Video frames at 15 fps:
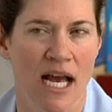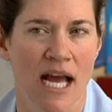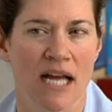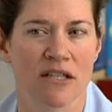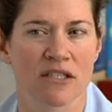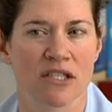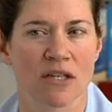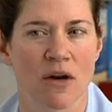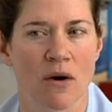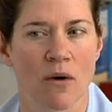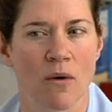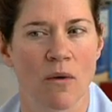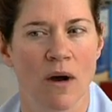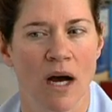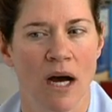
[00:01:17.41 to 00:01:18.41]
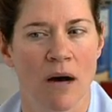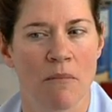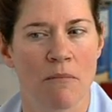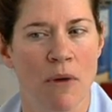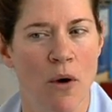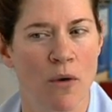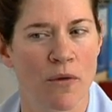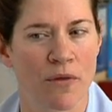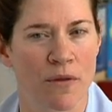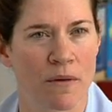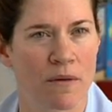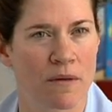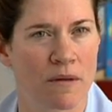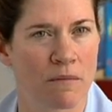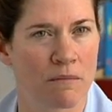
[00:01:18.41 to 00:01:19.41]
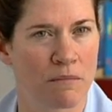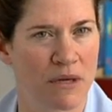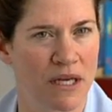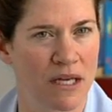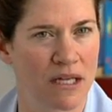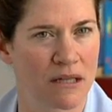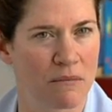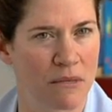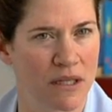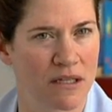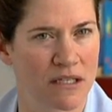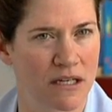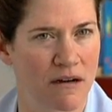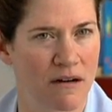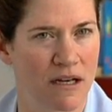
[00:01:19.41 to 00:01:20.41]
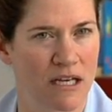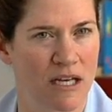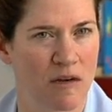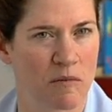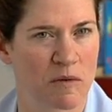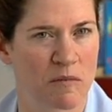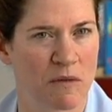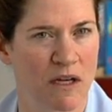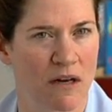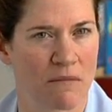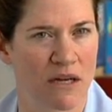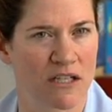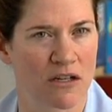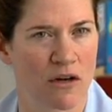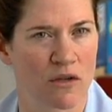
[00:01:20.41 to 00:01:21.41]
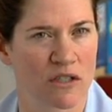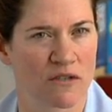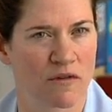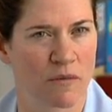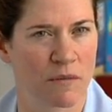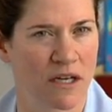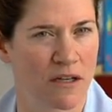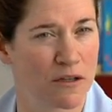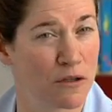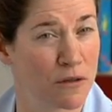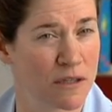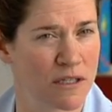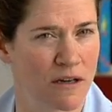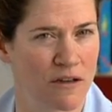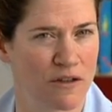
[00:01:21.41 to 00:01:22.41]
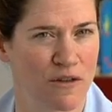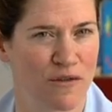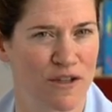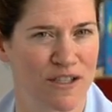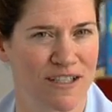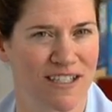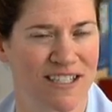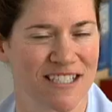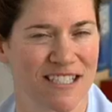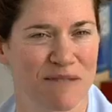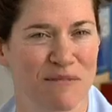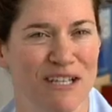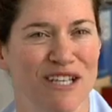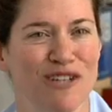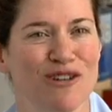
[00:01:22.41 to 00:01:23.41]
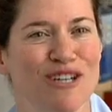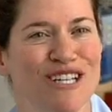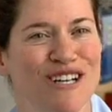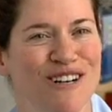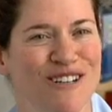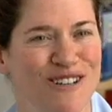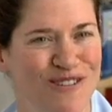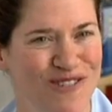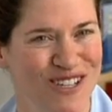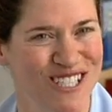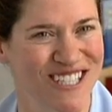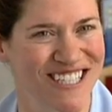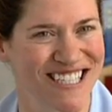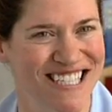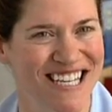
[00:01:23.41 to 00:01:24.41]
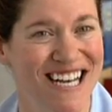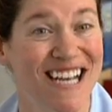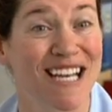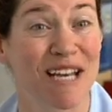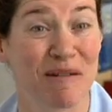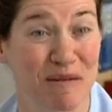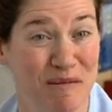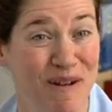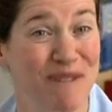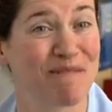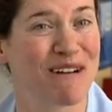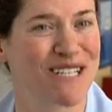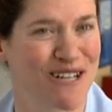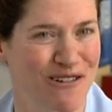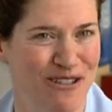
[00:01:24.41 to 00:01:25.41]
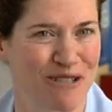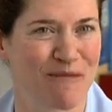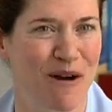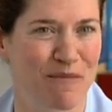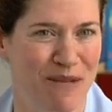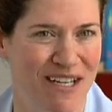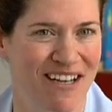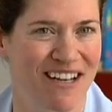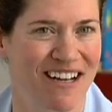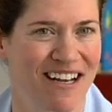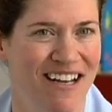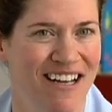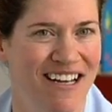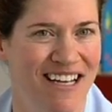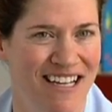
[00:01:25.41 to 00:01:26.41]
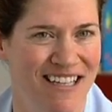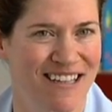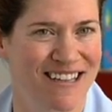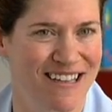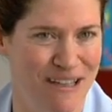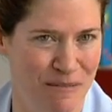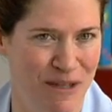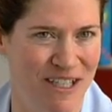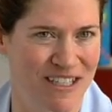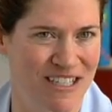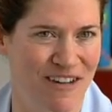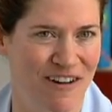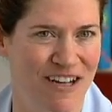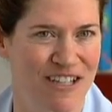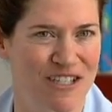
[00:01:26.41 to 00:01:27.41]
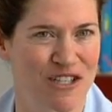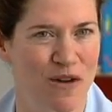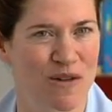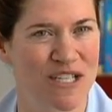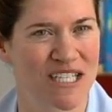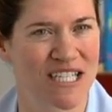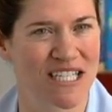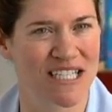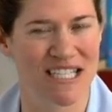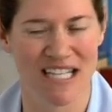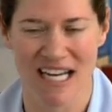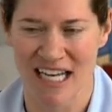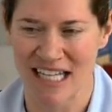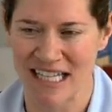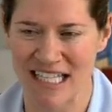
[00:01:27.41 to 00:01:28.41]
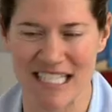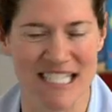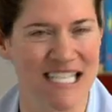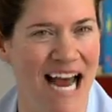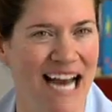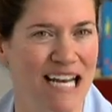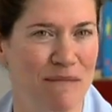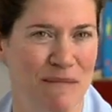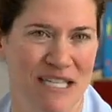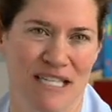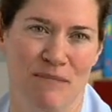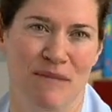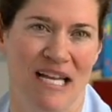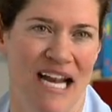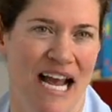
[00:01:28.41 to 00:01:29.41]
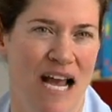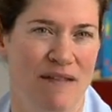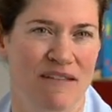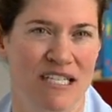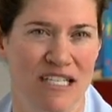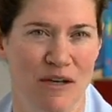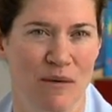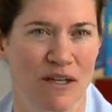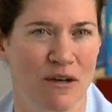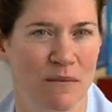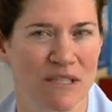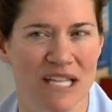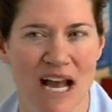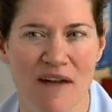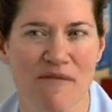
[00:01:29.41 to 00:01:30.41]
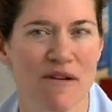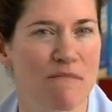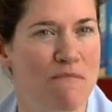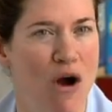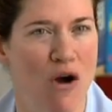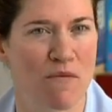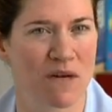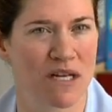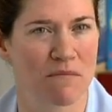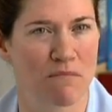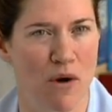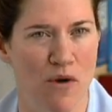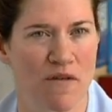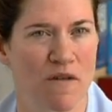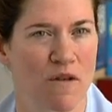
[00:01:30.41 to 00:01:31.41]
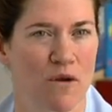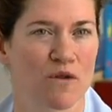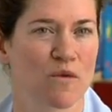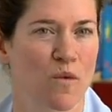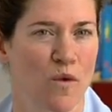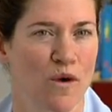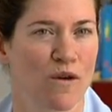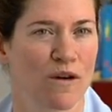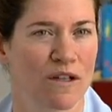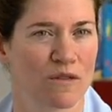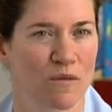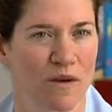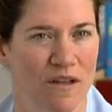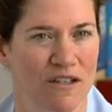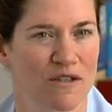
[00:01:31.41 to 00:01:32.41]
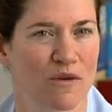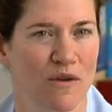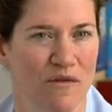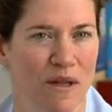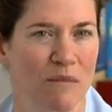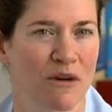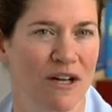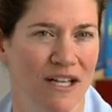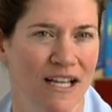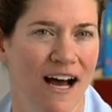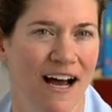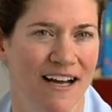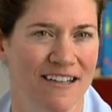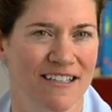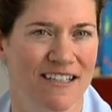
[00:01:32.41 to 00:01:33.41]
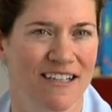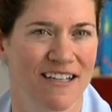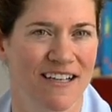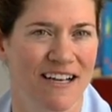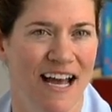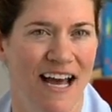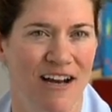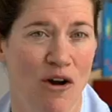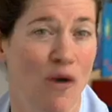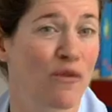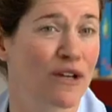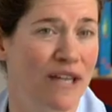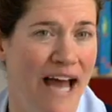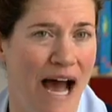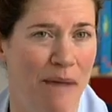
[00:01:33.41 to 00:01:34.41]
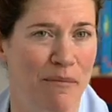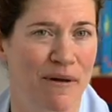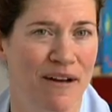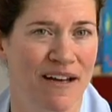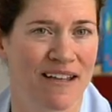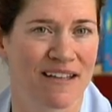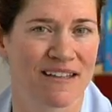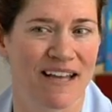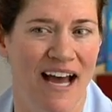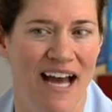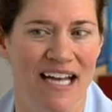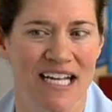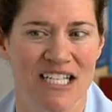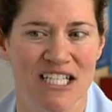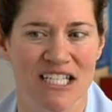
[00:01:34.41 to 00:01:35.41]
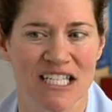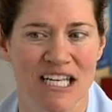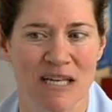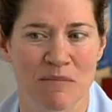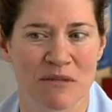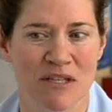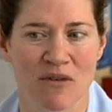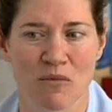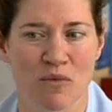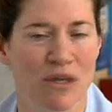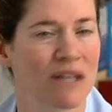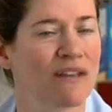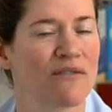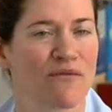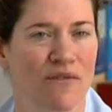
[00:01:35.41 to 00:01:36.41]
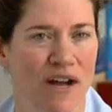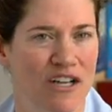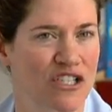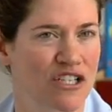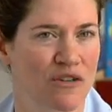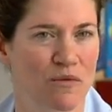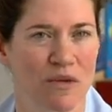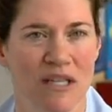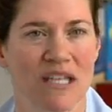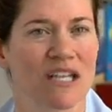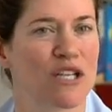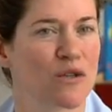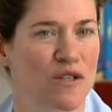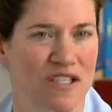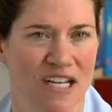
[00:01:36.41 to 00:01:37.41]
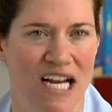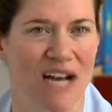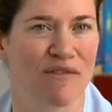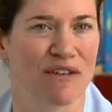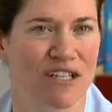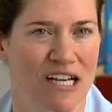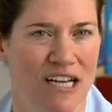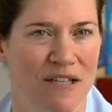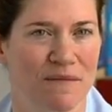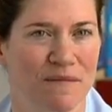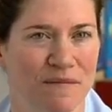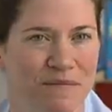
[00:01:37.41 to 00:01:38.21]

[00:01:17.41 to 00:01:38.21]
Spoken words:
And so both being in the military keeps me on my toes for being a Unitarian Universalist, and being a Unitarian Universalist keeps me on my toes about being in the military. And so it's this dynamism that I have to deal with almost every moment in both of those worlds where the two of them collide and overlap, that it just keeps it really fresh and really interesting every day.